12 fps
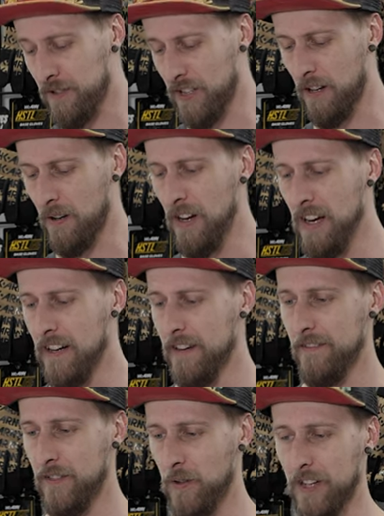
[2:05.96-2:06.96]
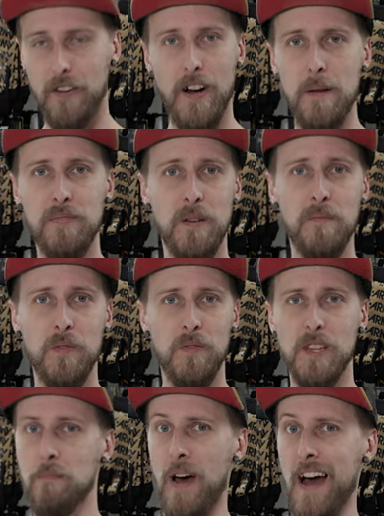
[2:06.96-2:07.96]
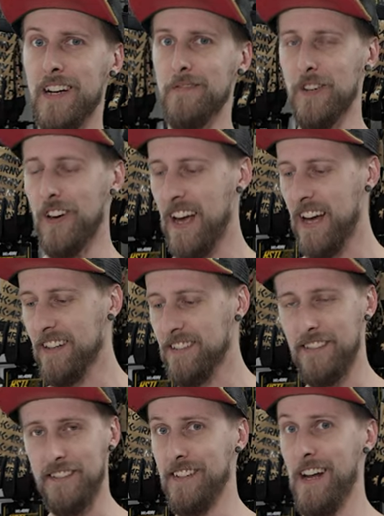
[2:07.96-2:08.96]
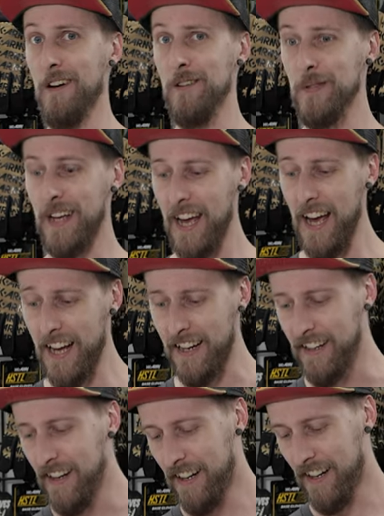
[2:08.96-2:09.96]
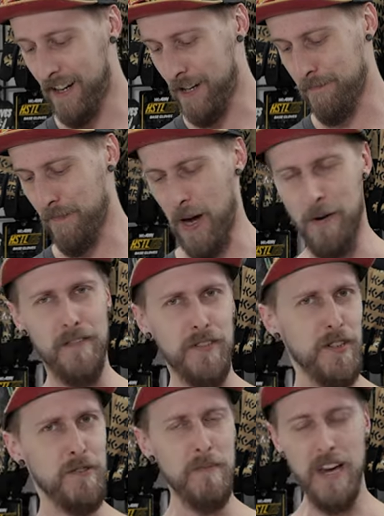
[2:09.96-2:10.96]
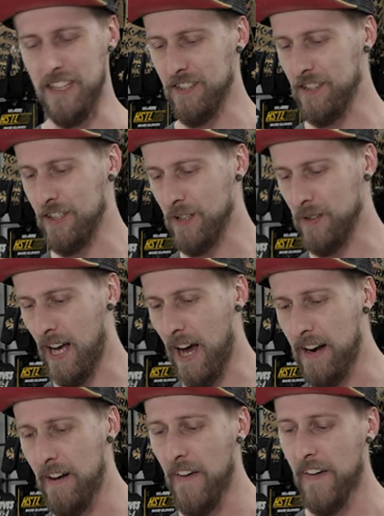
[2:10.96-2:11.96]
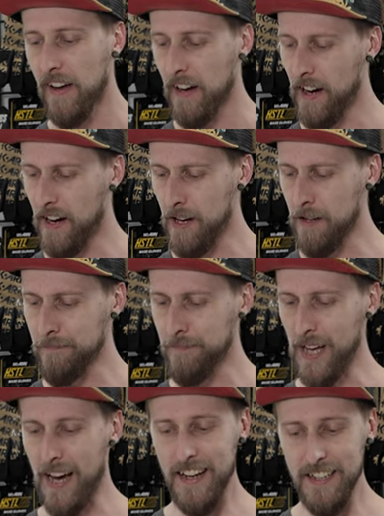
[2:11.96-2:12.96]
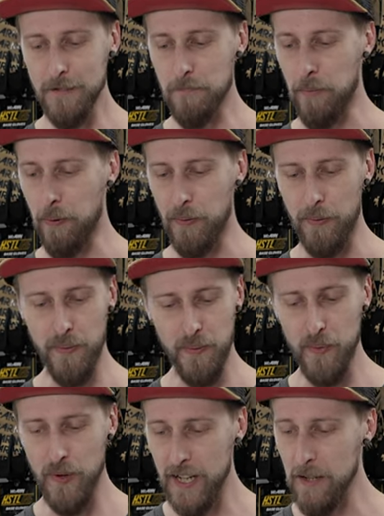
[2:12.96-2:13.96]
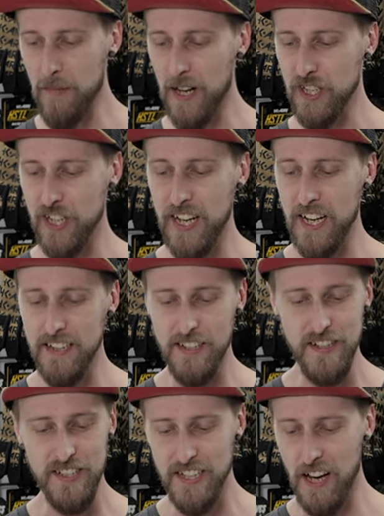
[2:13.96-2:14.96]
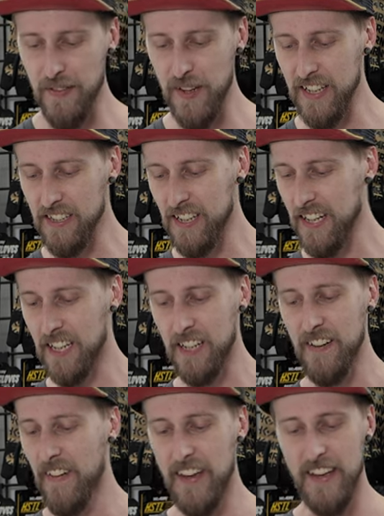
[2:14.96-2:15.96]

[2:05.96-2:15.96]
So if you want to grab something with the back of your hand, now you can. However you'd manage to do that. That is pretty much it. There's nothing like